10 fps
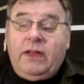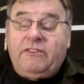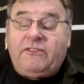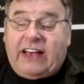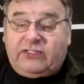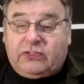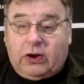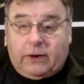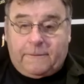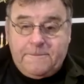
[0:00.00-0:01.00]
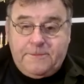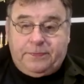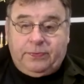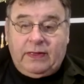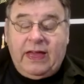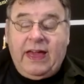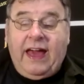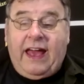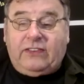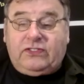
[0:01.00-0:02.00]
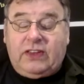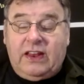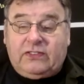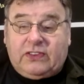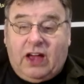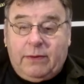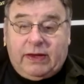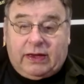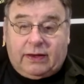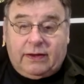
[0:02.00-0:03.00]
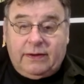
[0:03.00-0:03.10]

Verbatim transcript: faster, hasten his coming.